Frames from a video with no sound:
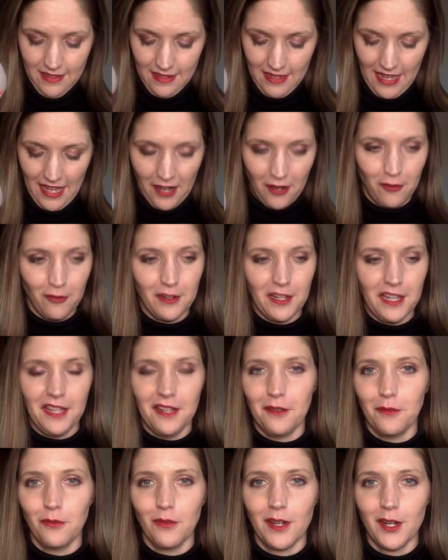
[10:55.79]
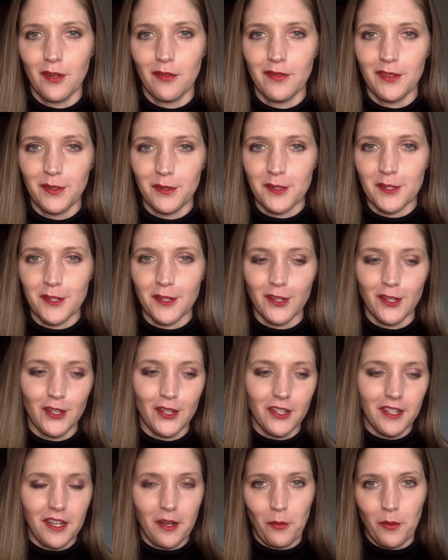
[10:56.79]
I don't really want a filtered
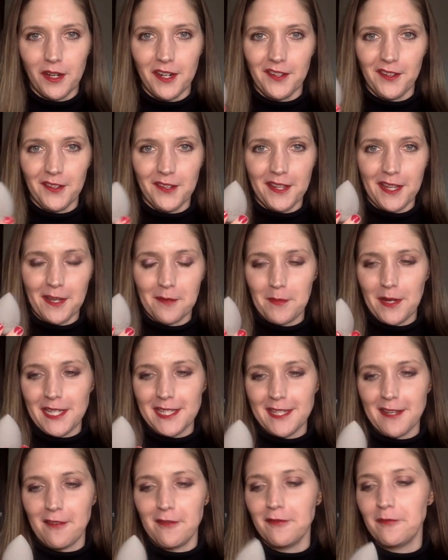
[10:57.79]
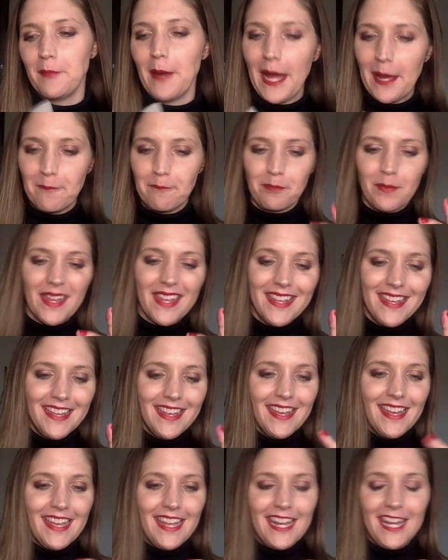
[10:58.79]
look. I want to look like myself. But
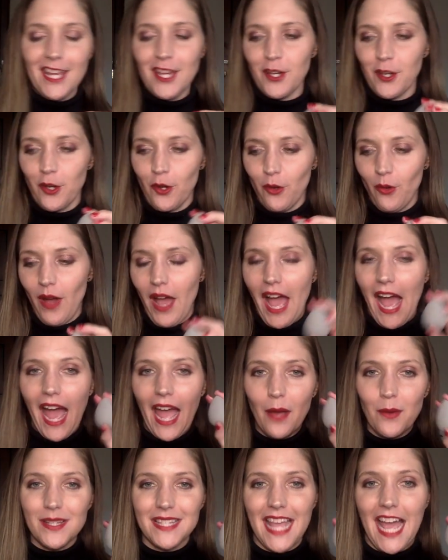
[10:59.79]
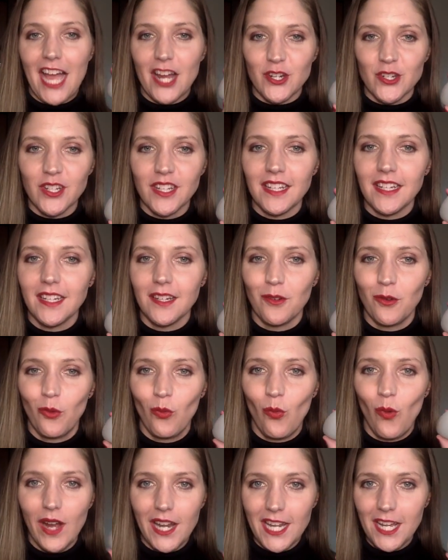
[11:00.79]
anywho, I was actually
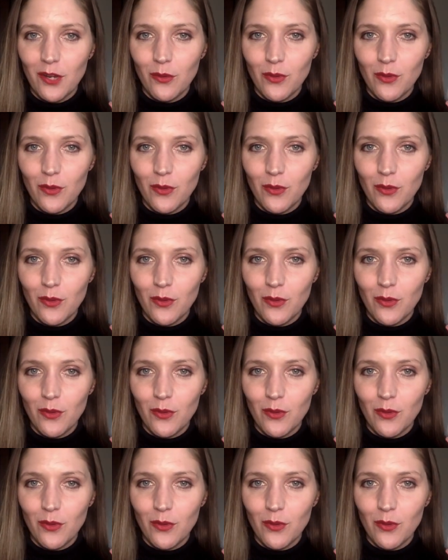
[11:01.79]
wanting